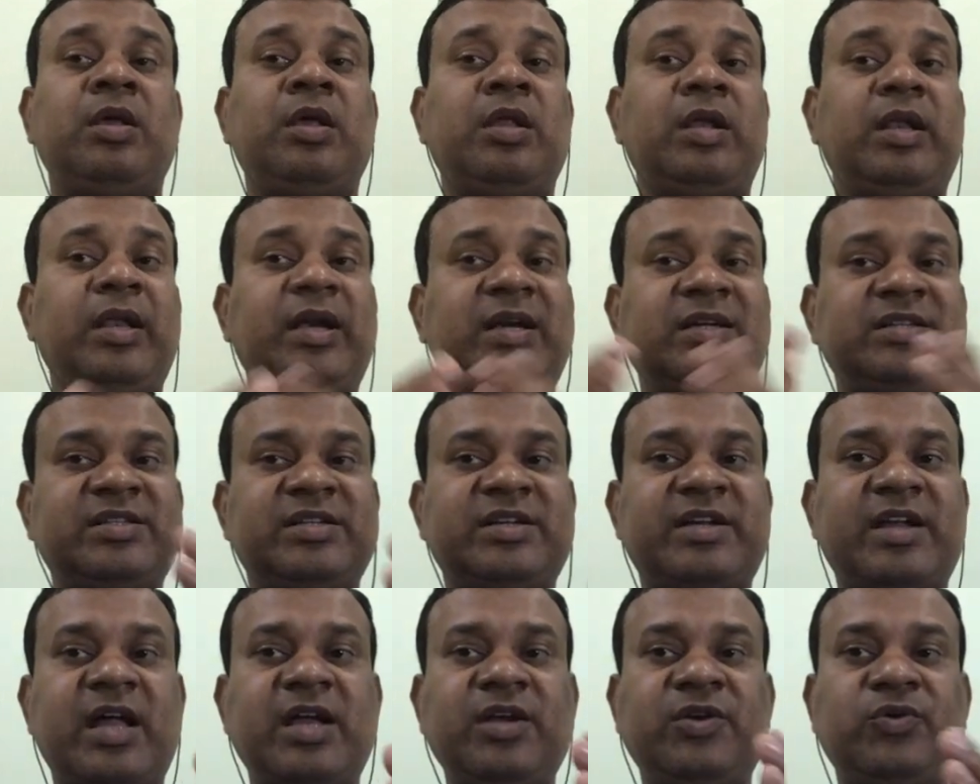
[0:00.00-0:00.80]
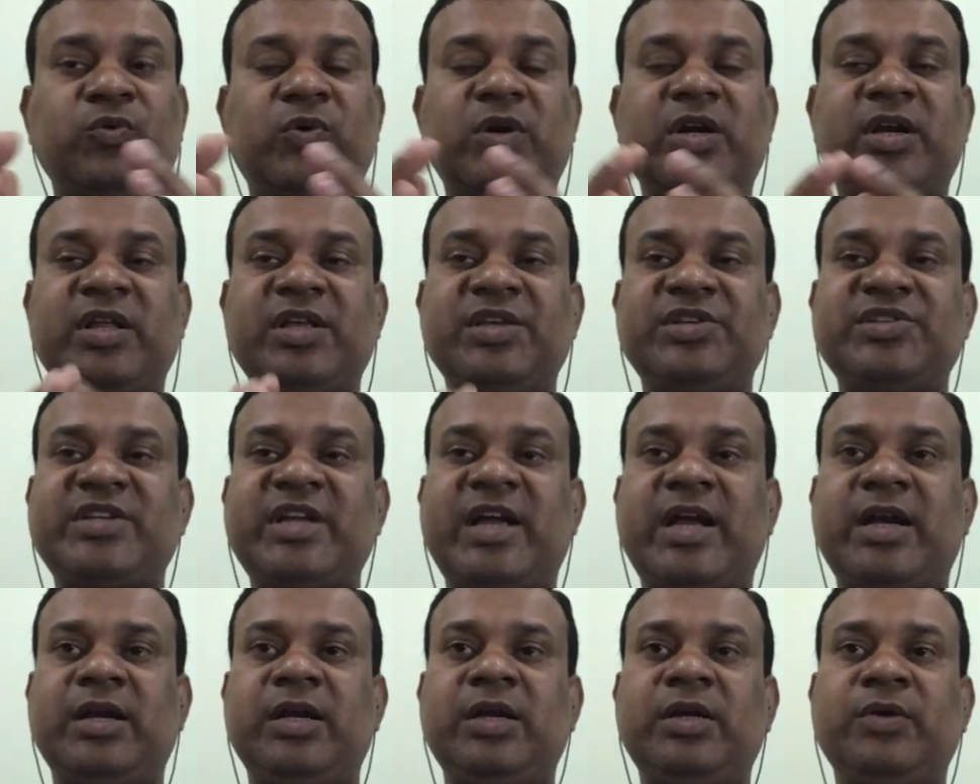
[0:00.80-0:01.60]
Let's try to
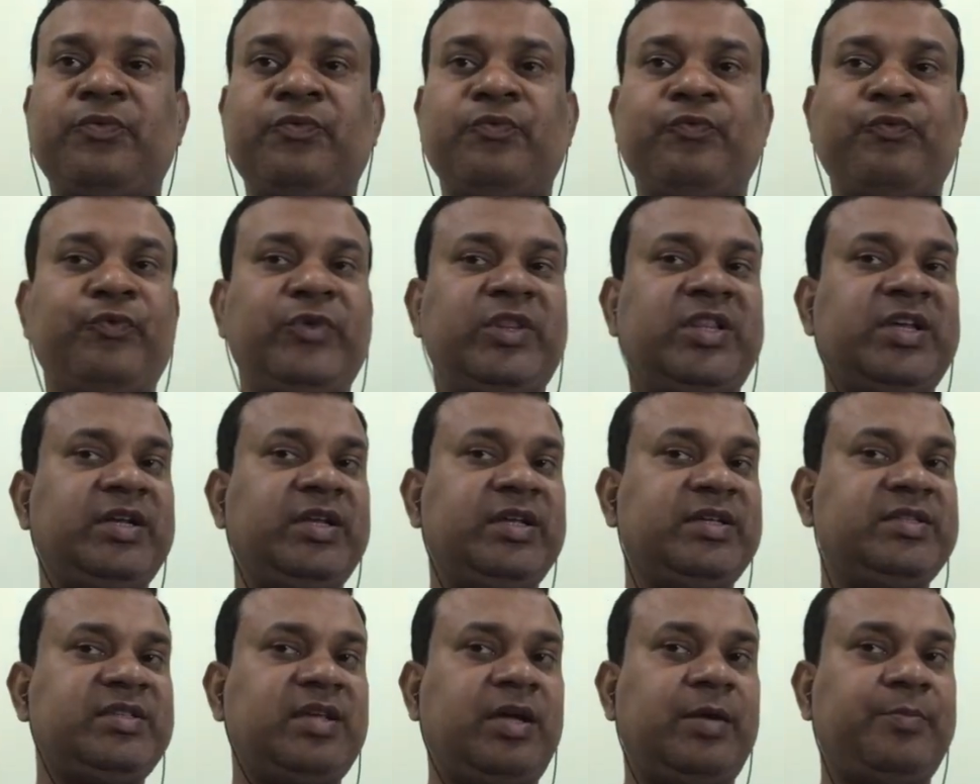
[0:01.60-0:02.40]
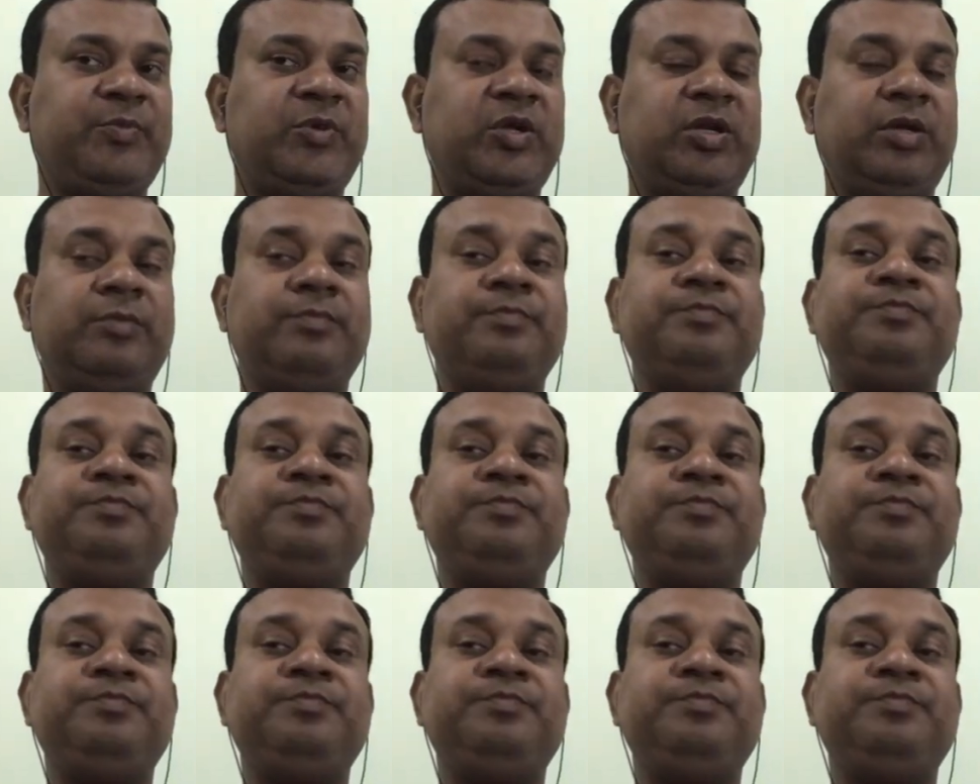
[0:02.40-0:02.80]
understand it with an example.